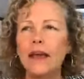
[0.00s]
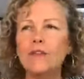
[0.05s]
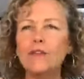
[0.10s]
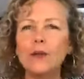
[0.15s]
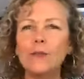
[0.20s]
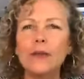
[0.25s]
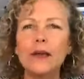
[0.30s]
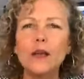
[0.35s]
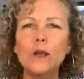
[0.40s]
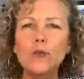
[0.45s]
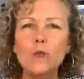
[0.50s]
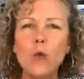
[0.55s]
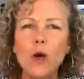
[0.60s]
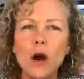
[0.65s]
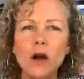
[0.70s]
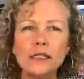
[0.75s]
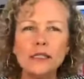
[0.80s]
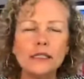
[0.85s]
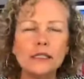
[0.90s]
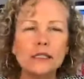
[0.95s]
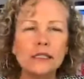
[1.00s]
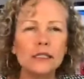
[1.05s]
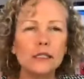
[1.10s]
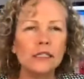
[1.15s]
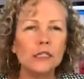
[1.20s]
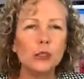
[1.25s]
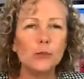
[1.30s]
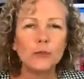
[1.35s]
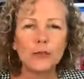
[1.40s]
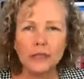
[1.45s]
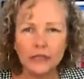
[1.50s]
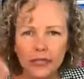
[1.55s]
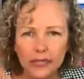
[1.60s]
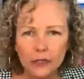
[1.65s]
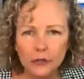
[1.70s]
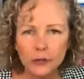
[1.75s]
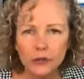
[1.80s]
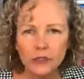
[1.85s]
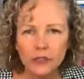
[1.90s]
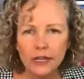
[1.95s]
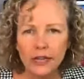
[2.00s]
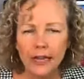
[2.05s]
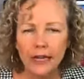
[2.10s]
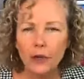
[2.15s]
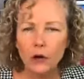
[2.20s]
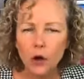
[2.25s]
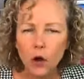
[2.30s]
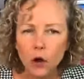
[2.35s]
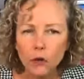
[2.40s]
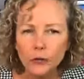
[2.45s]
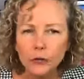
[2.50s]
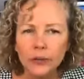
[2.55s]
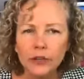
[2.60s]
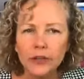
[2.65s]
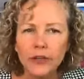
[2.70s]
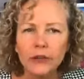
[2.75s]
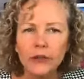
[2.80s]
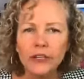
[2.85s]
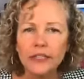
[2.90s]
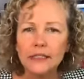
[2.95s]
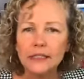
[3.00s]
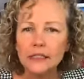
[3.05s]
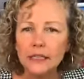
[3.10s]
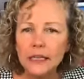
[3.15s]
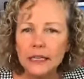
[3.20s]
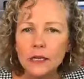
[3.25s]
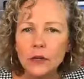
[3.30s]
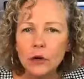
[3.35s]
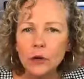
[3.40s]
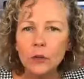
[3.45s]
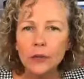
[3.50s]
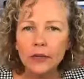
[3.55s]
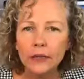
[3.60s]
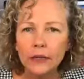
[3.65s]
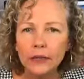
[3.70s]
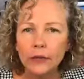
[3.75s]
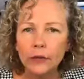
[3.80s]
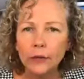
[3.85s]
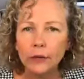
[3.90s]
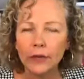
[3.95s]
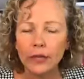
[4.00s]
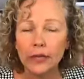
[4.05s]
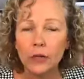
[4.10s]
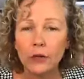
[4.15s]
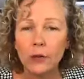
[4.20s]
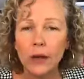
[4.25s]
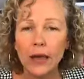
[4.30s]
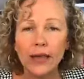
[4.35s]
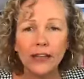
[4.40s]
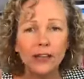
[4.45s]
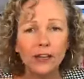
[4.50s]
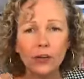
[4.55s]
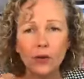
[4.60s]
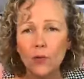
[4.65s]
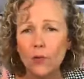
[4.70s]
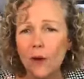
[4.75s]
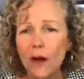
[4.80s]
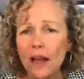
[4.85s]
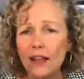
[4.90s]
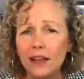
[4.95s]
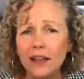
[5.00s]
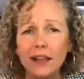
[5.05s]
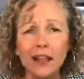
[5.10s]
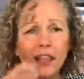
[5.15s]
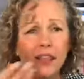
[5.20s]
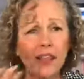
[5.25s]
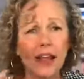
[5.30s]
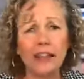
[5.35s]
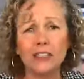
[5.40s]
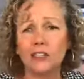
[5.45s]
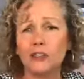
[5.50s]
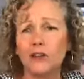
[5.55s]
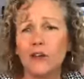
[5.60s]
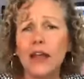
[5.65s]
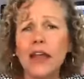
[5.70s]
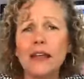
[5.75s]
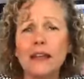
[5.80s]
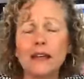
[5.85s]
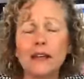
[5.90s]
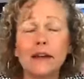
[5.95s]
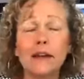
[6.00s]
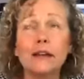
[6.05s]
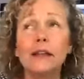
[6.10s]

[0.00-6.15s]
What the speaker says: Everybody wants to be keto today, and all you hear is keto, keto, keto. And you know what? That's great.